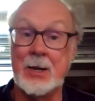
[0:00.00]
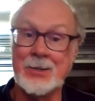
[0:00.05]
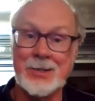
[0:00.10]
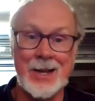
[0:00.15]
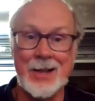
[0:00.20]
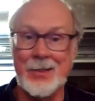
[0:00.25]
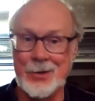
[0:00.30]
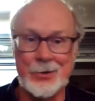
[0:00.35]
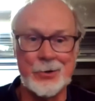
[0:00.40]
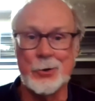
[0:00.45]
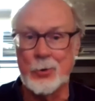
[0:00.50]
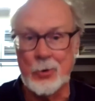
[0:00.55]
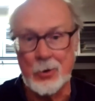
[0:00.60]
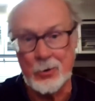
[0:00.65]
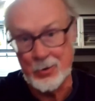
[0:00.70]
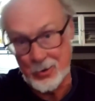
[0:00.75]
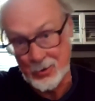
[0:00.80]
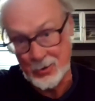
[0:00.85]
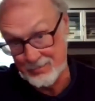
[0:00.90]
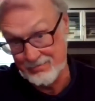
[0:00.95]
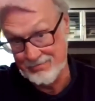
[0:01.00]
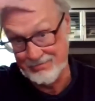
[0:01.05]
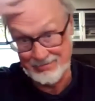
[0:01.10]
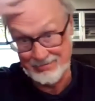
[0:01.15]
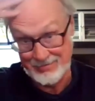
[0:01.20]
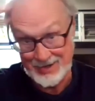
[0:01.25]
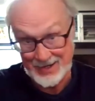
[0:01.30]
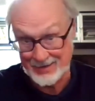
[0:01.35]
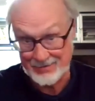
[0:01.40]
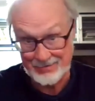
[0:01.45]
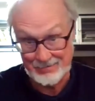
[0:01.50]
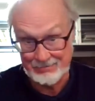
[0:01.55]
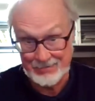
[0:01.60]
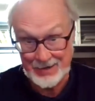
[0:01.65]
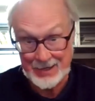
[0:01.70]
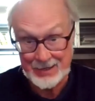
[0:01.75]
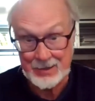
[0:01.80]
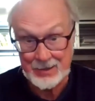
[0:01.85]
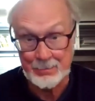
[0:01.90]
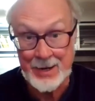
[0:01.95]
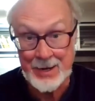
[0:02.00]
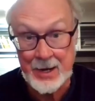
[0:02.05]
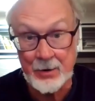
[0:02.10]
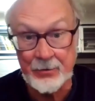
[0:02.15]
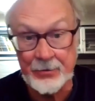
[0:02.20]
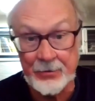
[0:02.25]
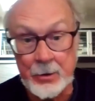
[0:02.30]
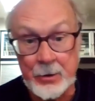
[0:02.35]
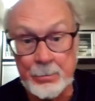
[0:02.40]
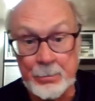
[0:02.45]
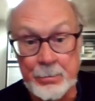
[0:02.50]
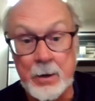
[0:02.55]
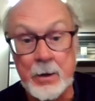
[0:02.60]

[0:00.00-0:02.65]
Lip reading: It's on the tour road at the battlefield